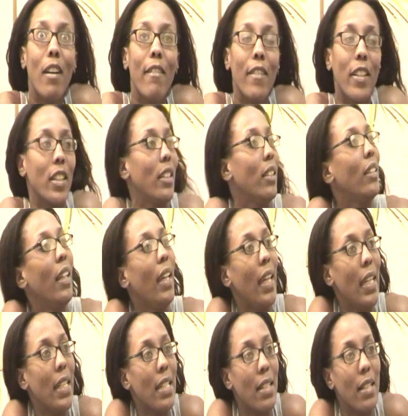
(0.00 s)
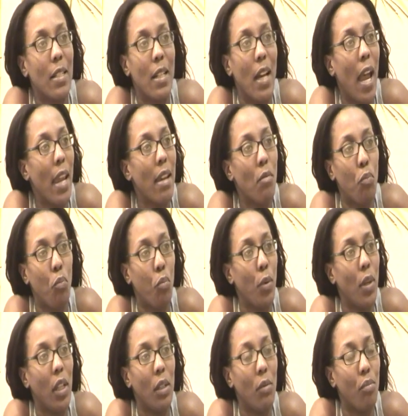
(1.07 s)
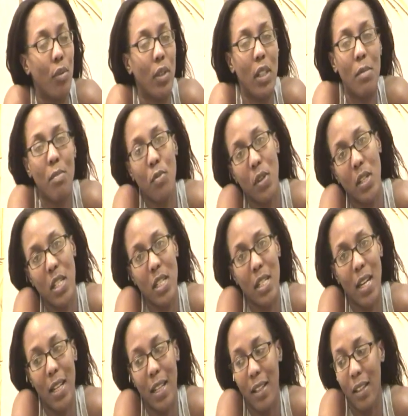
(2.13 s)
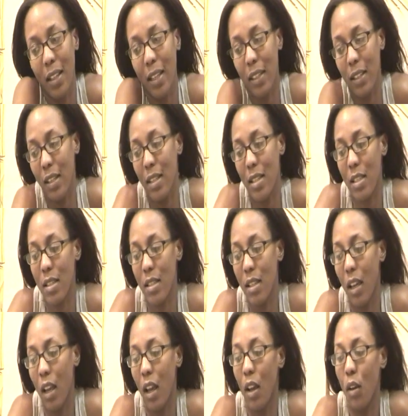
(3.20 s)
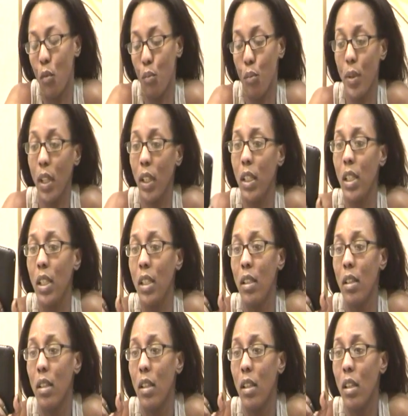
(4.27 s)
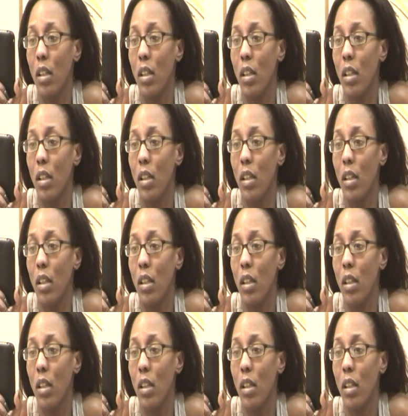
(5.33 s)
love, and uh, I really, really appreciate it. Like, it's really,